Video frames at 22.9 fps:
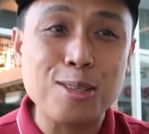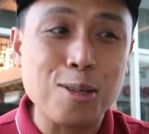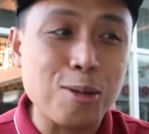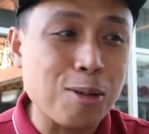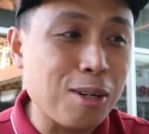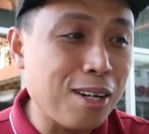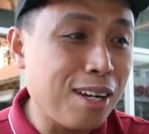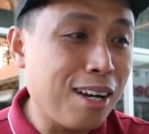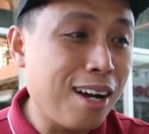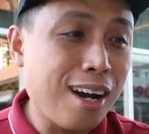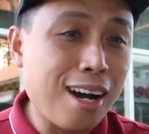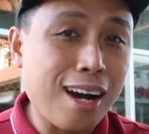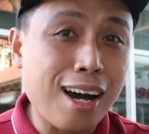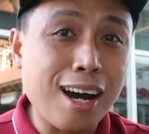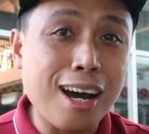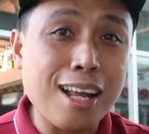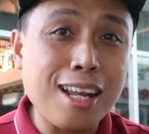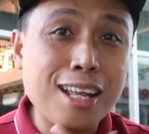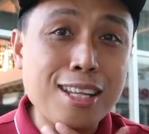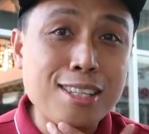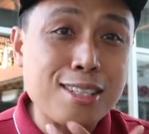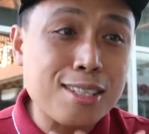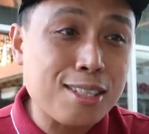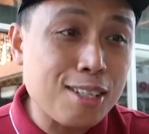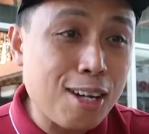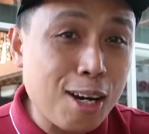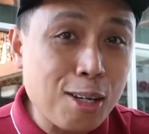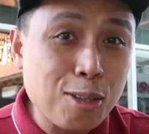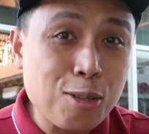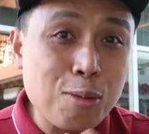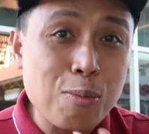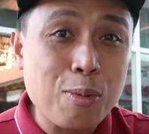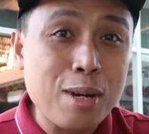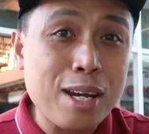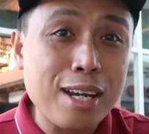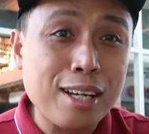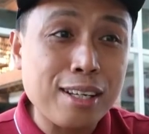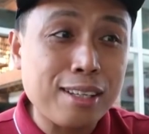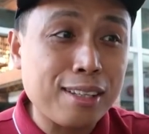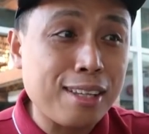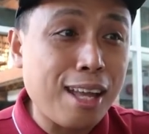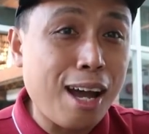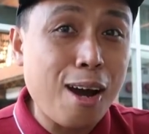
So let's try to break